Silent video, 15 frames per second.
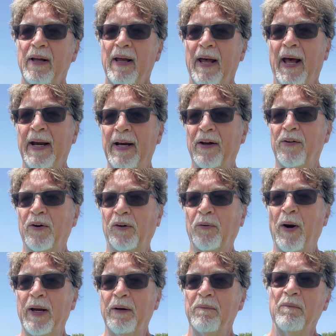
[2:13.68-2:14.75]
any other
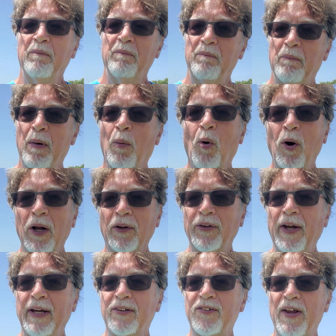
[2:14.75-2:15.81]
great Memorial
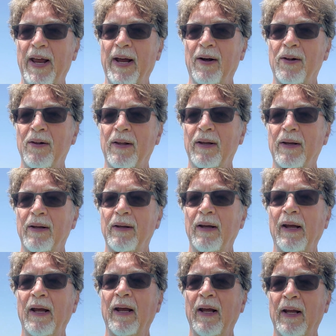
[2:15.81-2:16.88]
Day sale.
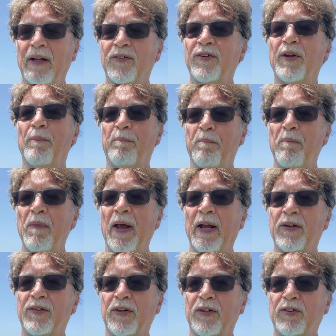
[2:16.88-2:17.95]
It's
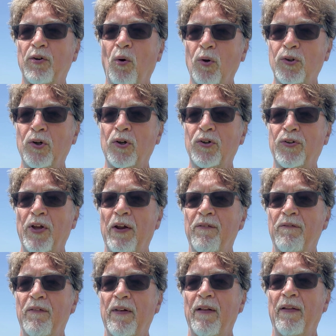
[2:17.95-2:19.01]
the soldiers that
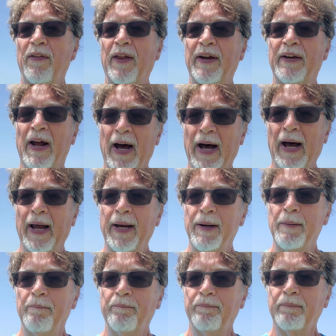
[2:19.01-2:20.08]
died
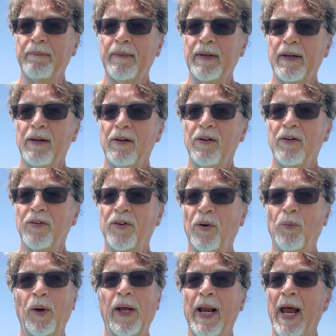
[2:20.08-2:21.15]
so
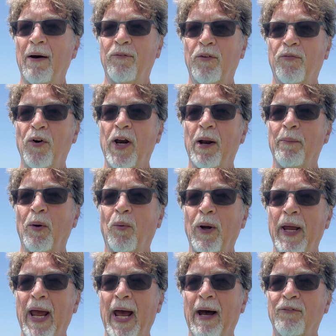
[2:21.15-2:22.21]
that we can have the freedom that
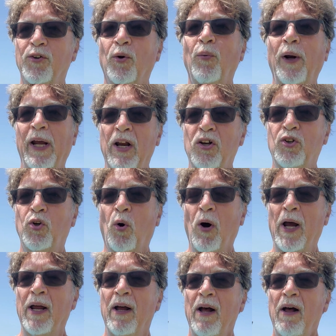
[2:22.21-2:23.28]
we have, so we can
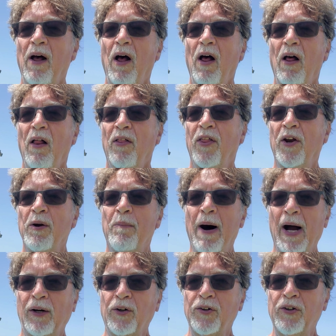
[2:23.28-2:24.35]
enjoy the
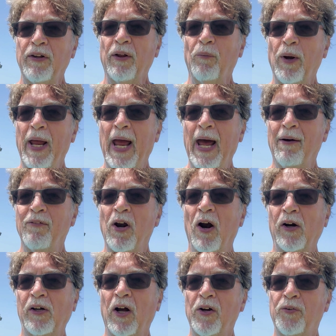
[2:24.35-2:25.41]
democracy that we have in
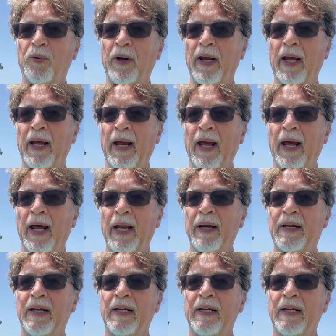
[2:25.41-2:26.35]
our country, and